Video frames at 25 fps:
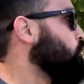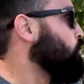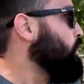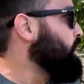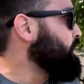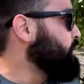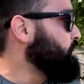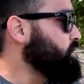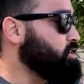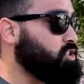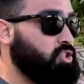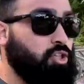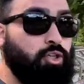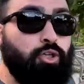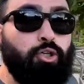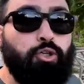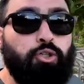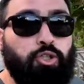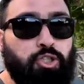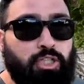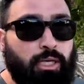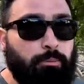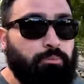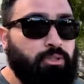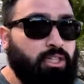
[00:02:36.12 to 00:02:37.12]
when there's
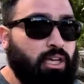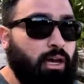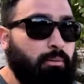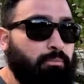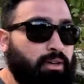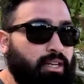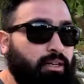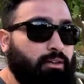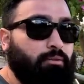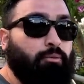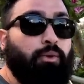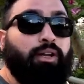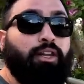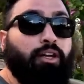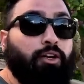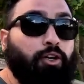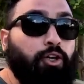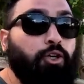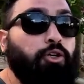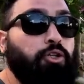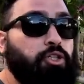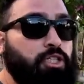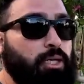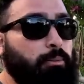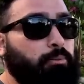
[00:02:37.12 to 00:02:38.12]
cruise ships coming, when the
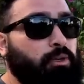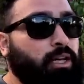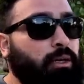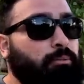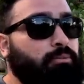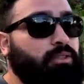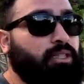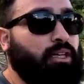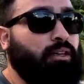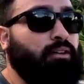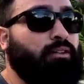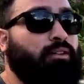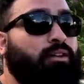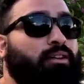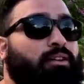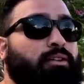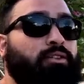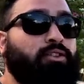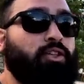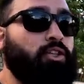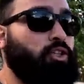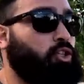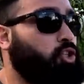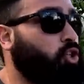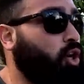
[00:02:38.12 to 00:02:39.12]
cruise ship comes in,
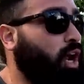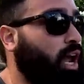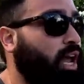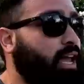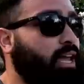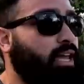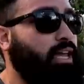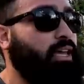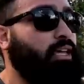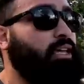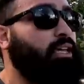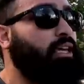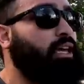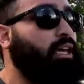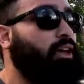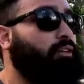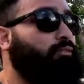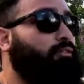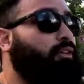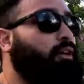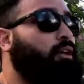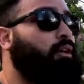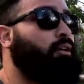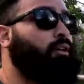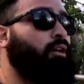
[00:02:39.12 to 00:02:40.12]
to try and
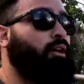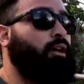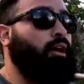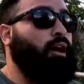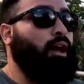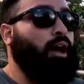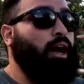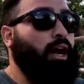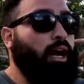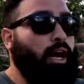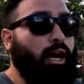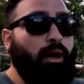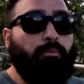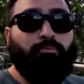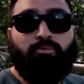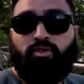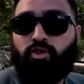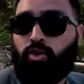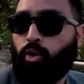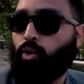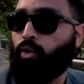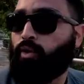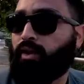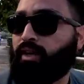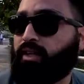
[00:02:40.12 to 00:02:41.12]
give
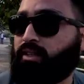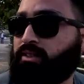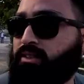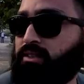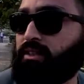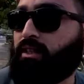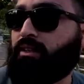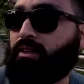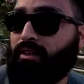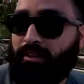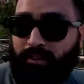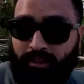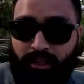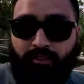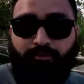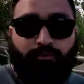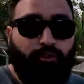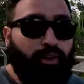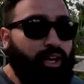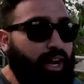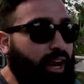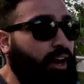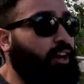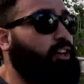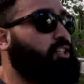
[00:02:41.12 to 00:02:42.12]
tourists
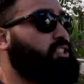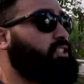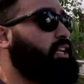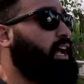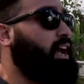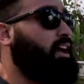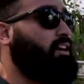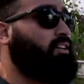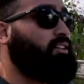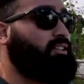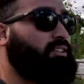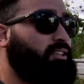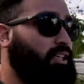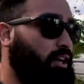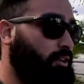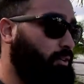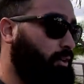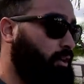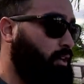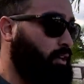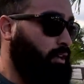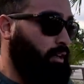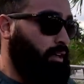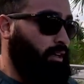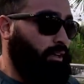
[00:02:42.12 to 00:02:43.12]
different hairstyles. So
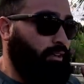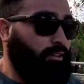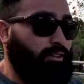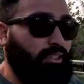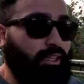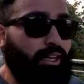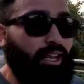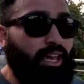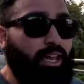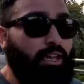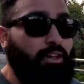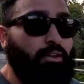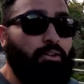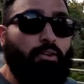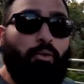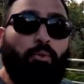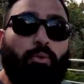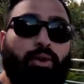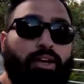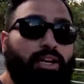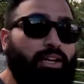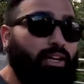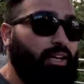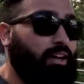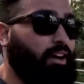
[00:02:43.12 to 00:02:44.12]
today
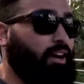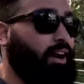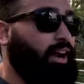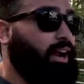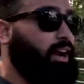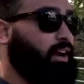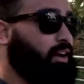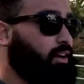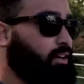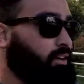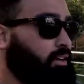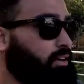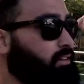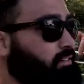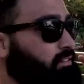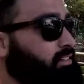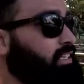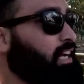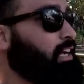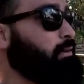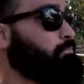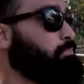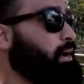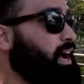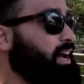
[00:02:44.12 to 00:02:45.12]
we're gonna get our hair
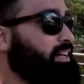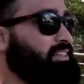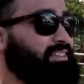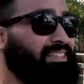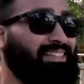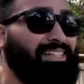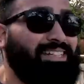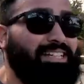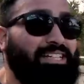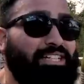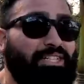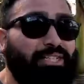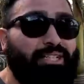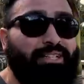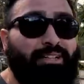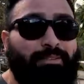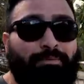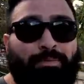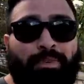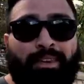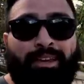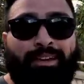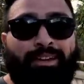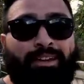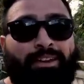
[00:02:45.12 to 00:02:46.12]
done by Tanisha.
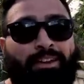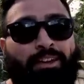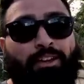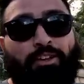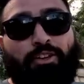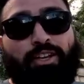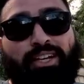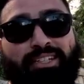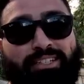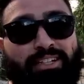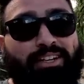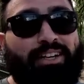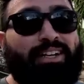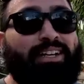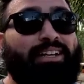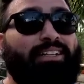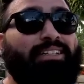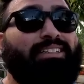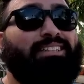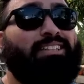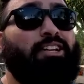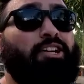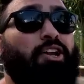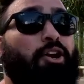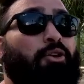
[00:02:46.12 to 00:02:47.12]
You guys are gonna
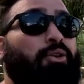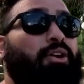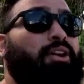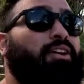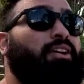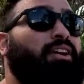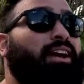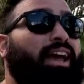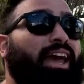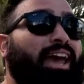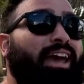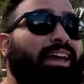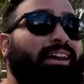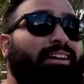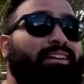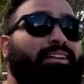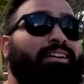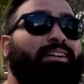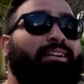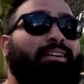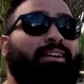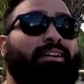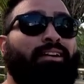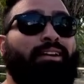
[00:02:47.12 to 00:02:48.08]
get to know her. And